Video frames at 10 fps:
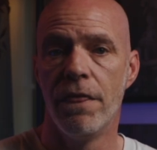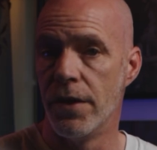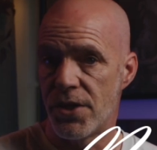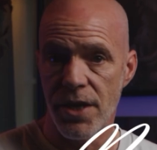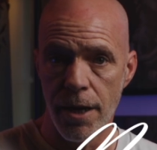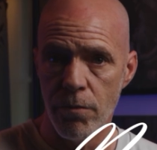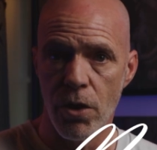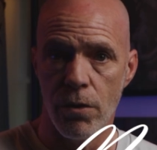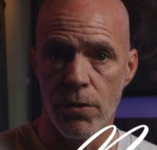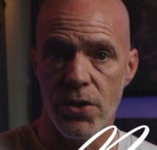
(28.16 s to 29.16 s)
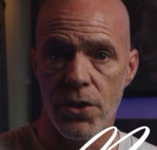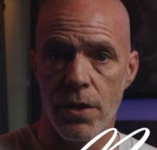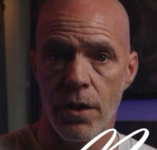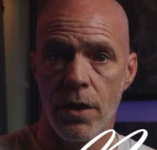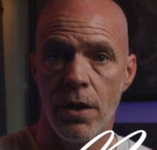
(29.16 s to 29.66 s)
the same
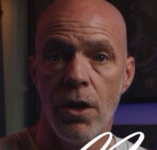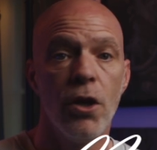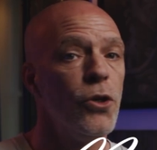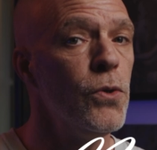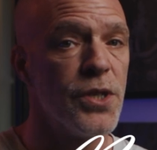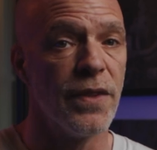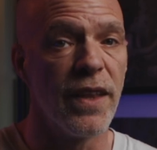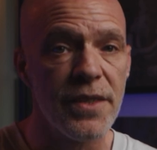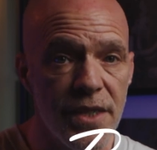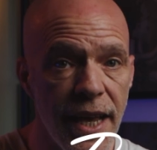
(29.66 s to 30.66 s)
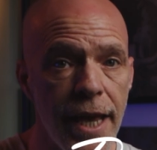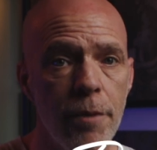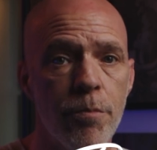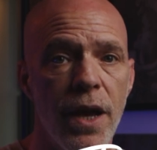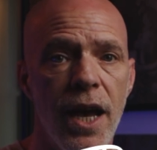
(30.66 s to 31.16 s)
notes, using the
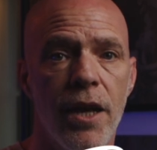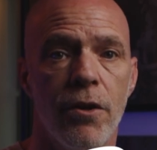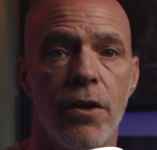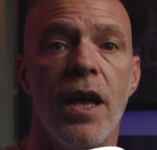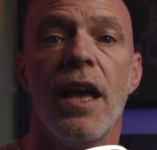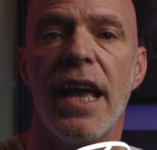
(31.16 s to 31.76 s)
same pattern